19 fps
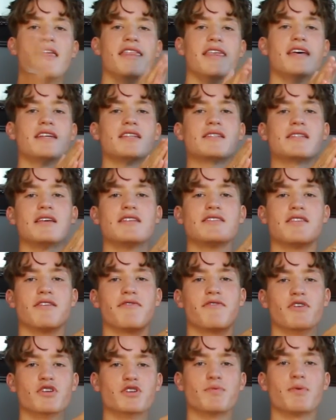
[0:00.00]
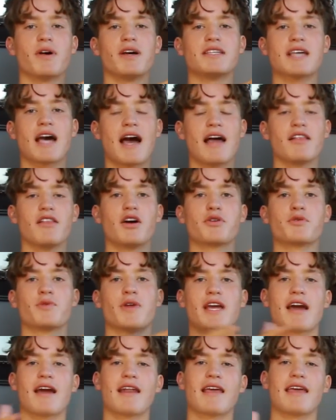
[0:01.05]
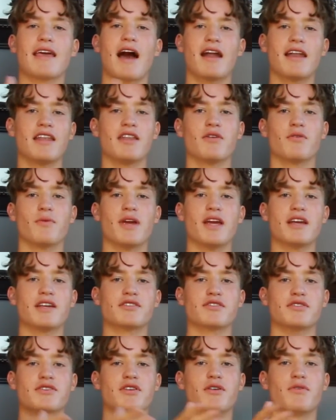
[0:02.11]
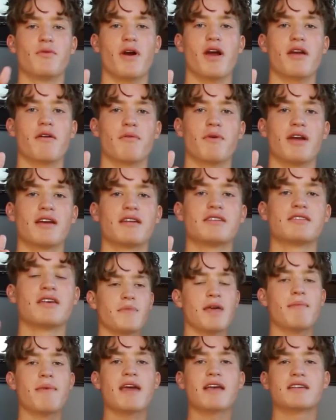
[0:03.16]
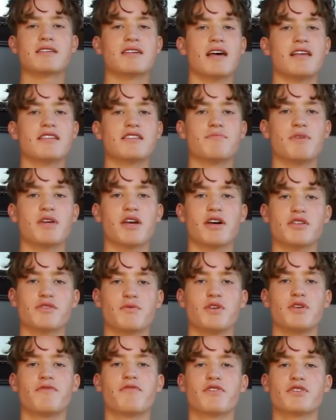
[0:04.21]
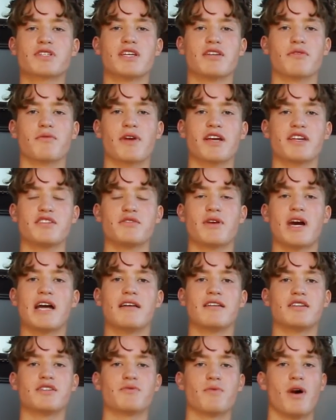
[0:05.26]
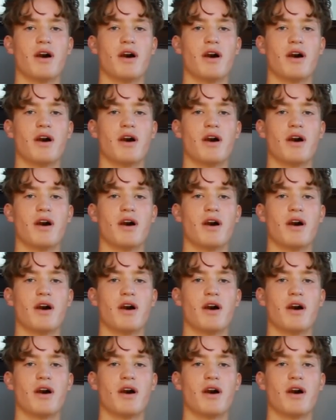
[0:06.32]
This is the first place I looked when I kind of got into rings or started wearing rings. It makes sense because when you first get into rings, you kind of just